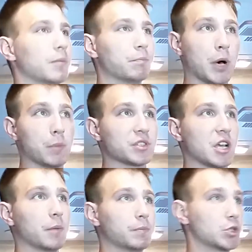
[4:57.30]
It bubbles
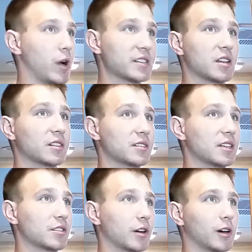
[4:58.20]
up, dries on the
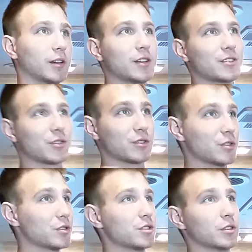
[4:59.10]
sensor. So as
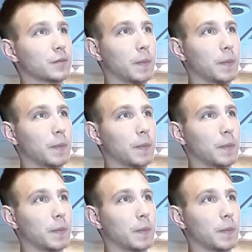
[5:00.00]
soon as you...